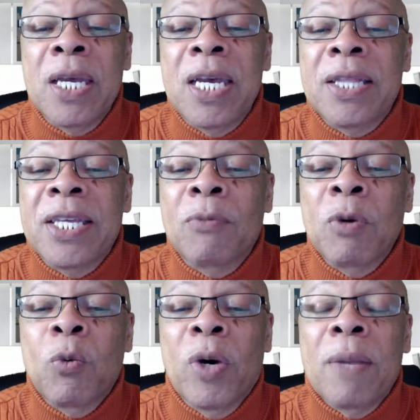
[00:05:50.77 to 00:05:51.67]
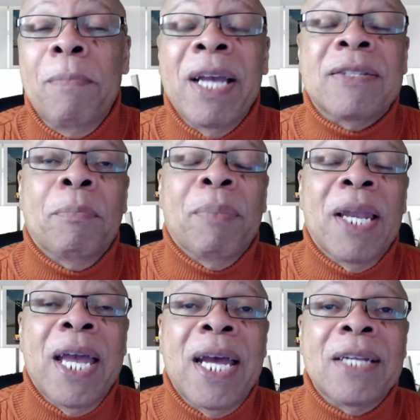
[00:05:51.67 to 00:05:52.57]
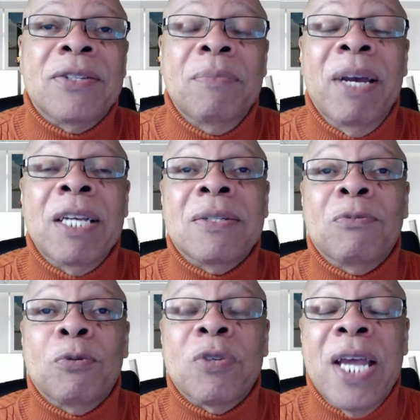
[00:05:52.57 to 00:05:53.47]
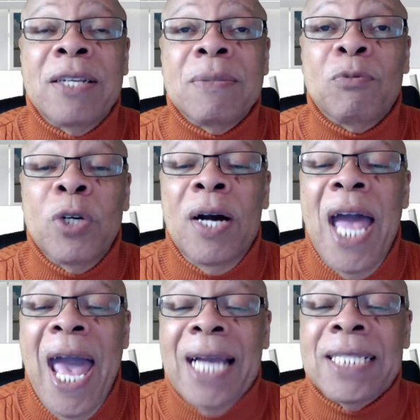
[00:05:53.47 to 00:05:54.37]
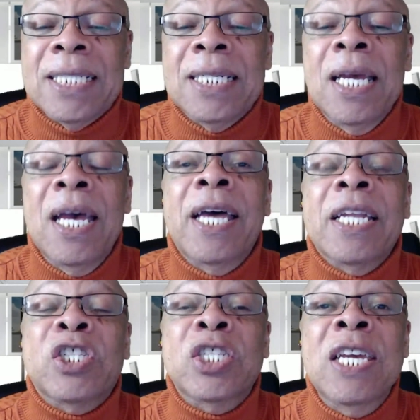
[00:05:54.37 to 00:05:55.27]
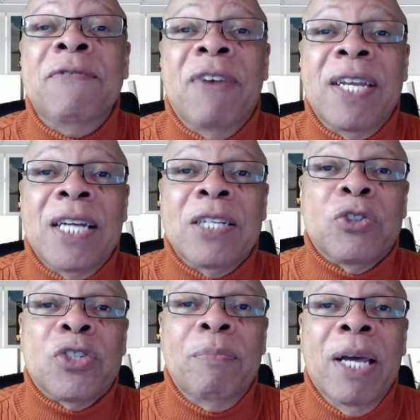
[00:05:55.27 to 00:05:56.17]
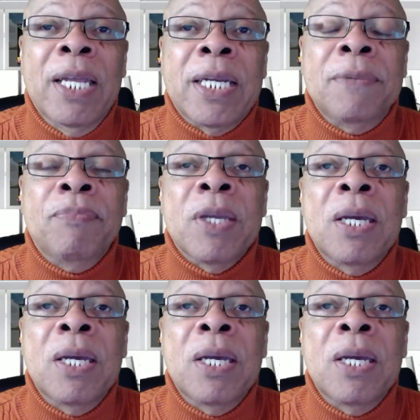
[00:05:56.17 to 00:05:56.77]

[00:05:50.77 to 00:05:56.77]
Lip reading: And then we want to make some plans to take some real action and achieve financial stability.